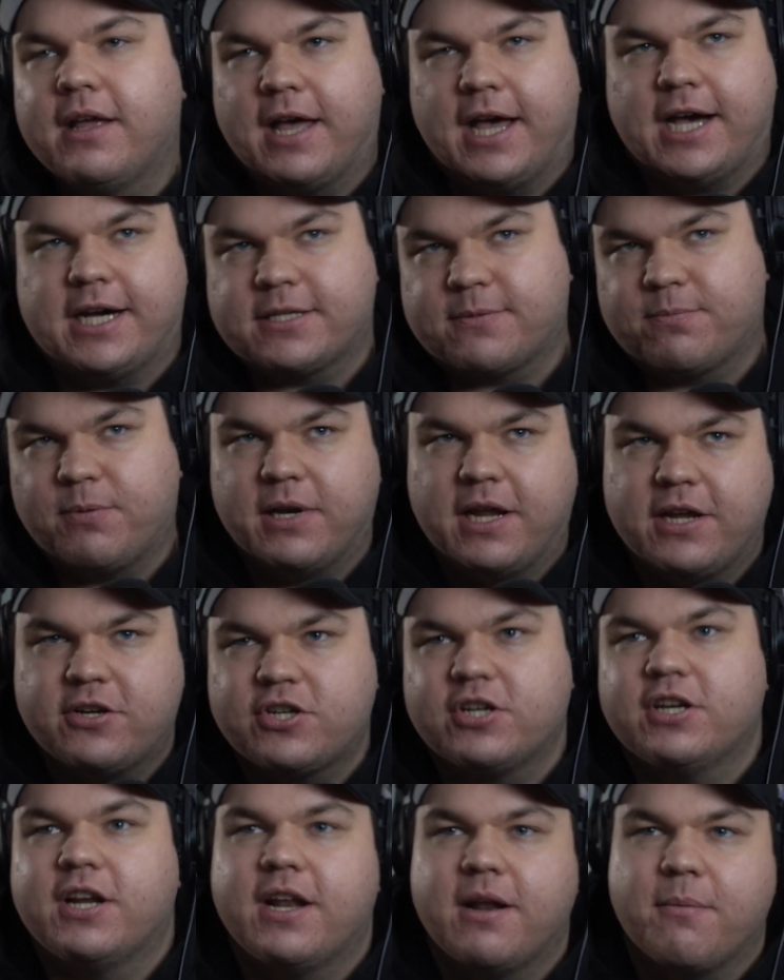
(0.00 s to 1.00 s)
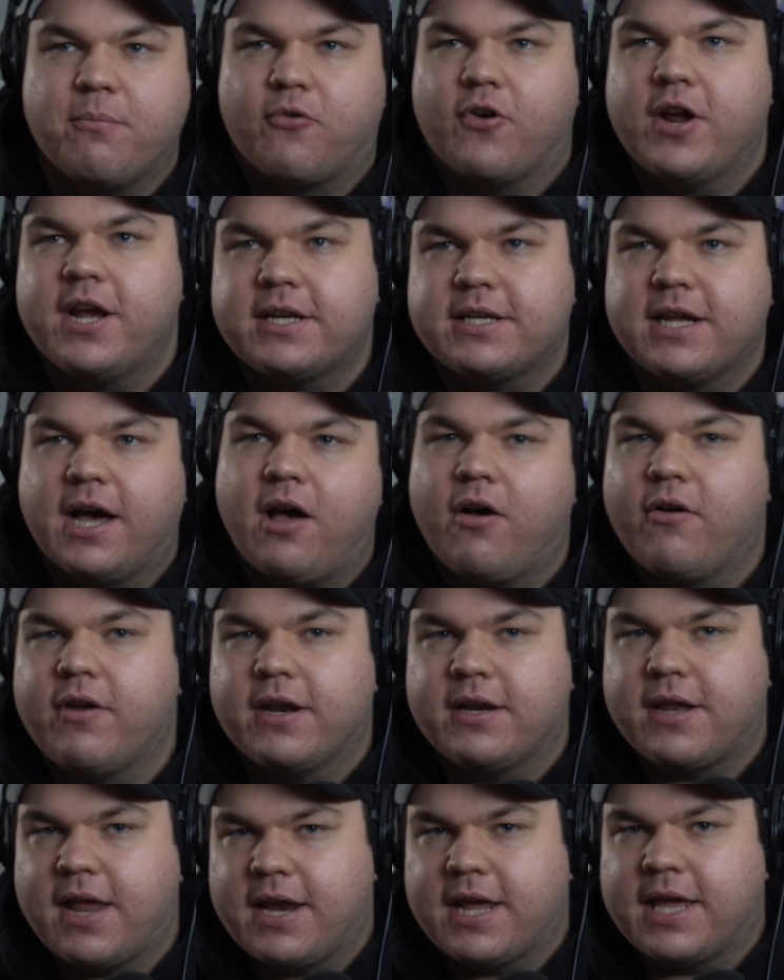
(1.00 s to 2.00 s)
explanation and a breakdown,
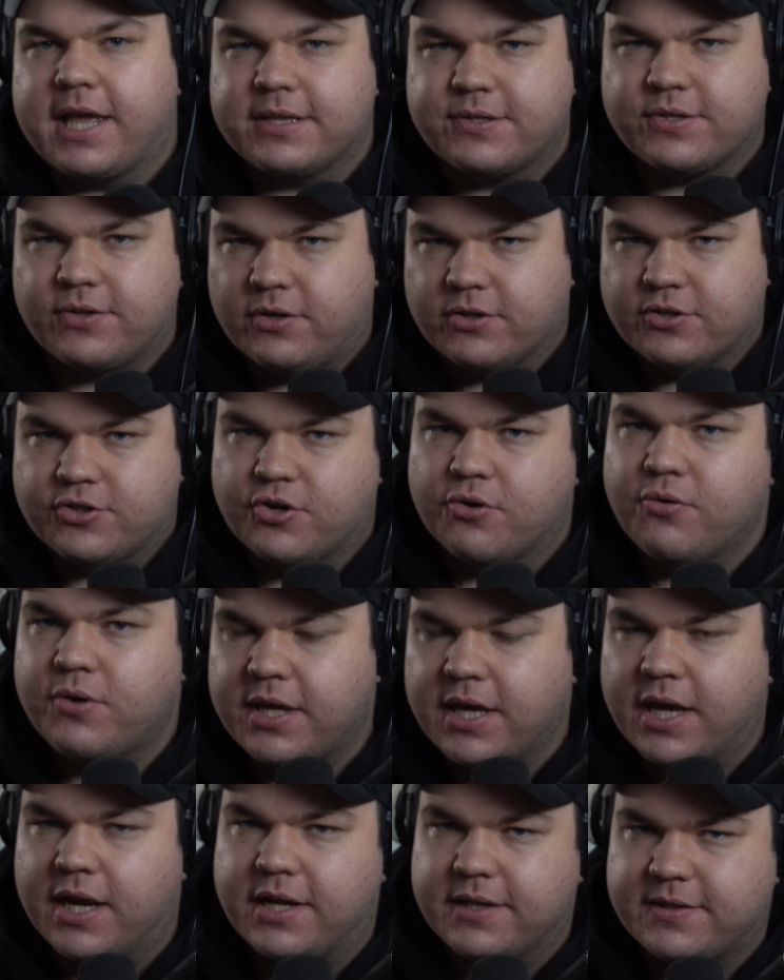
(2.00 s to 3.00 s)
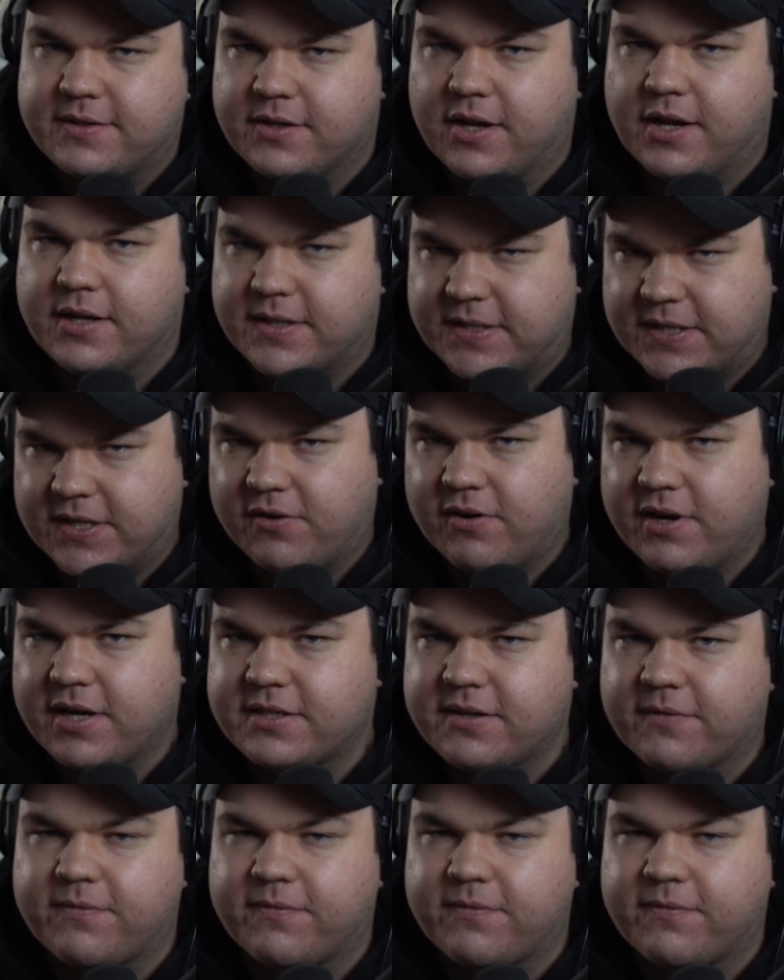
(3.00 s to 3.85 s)
and then it gets all jokey and it's non-serious.